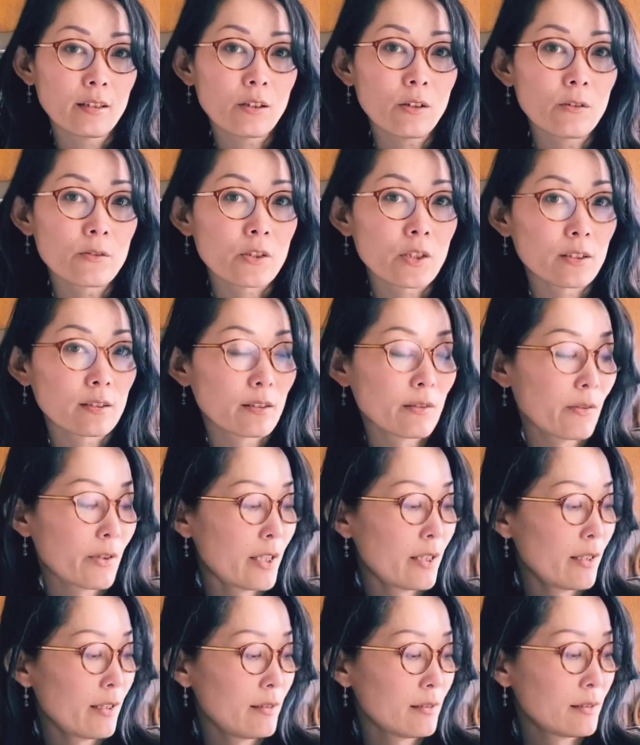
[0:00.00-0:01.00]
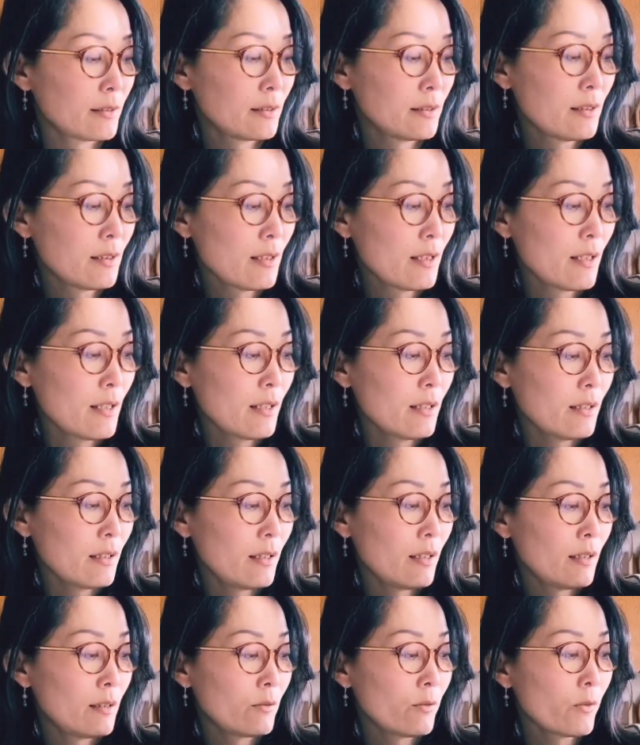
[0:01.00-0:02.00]
conscious awareness.
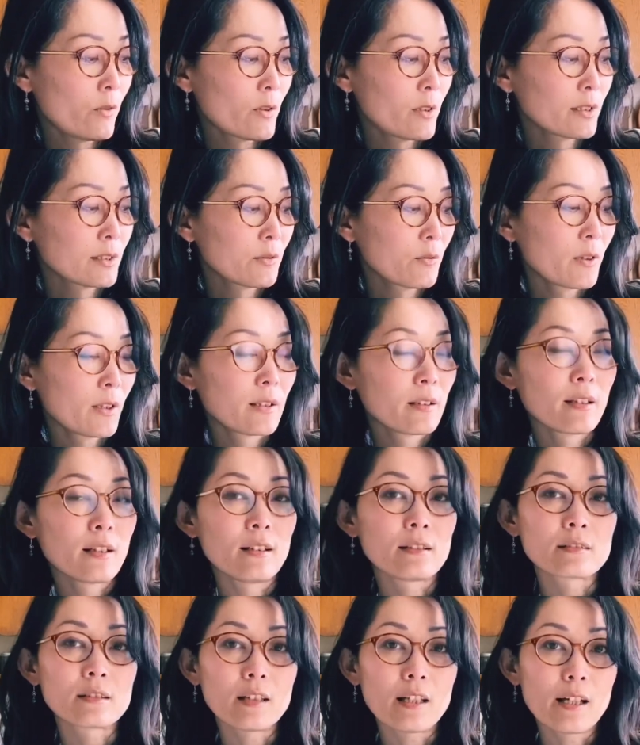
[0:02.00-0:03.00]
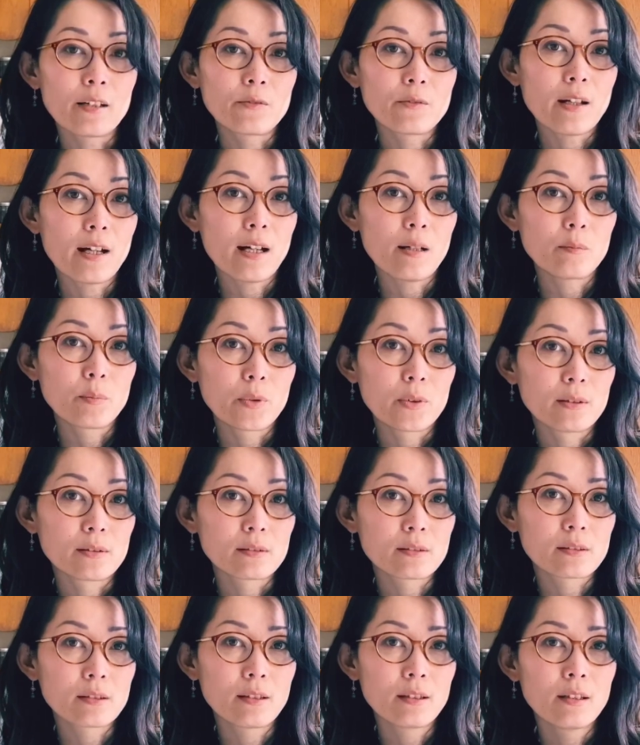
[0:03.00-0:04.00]
Then fourth one is life
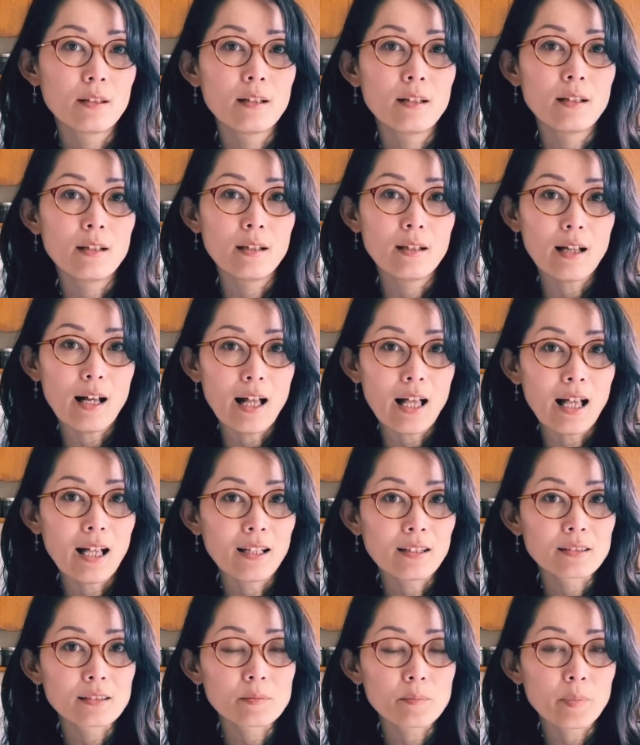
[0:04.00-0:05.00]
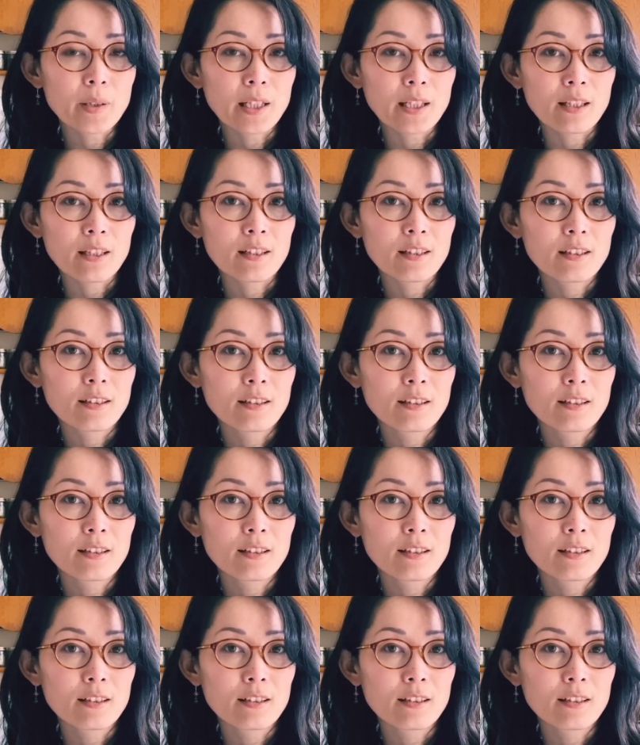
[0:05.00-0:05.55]
happens as me.